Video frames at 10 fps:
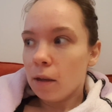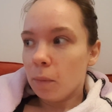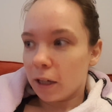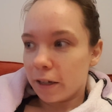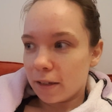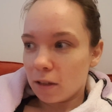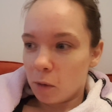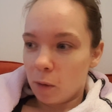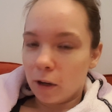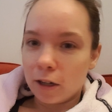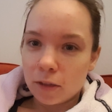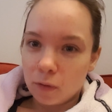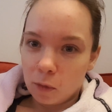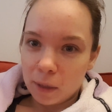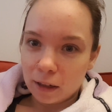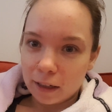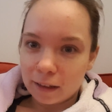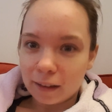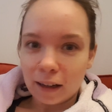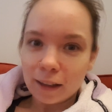because at the moment I just feel a bit like
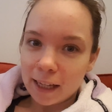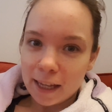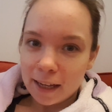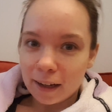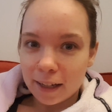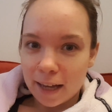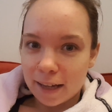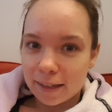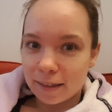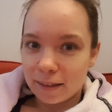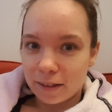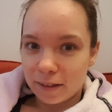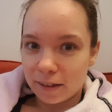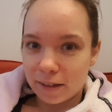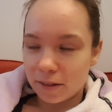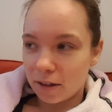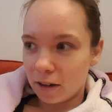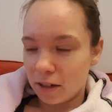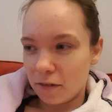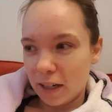clunky, I guess, and
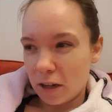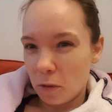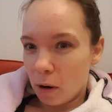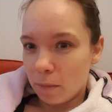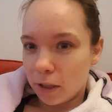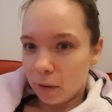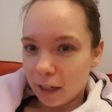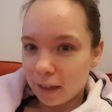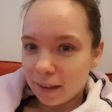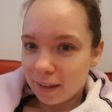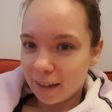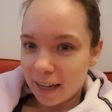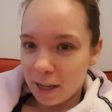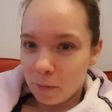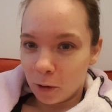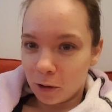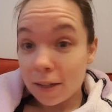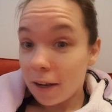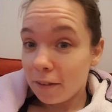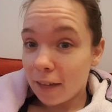I don't really know what I'm doing anymore.
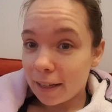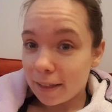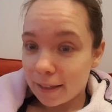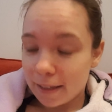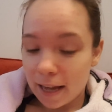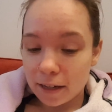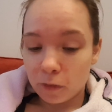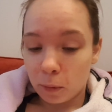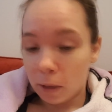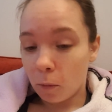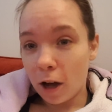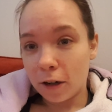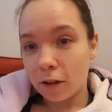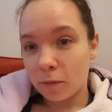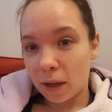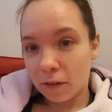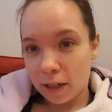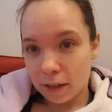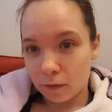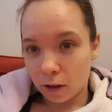So that's the end of week 1 of my
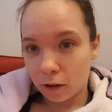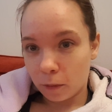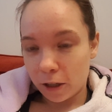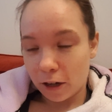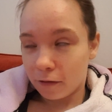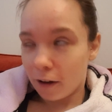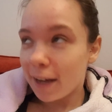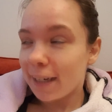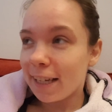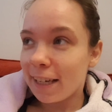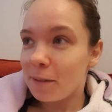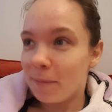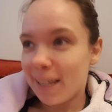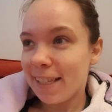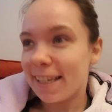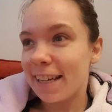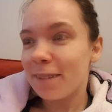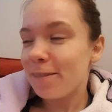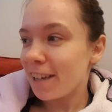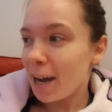reading vlog, which I finally completed.
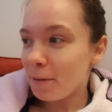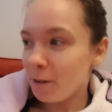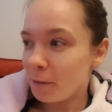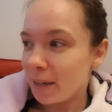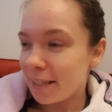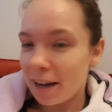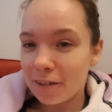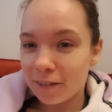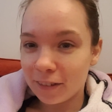I'm so happy with myself.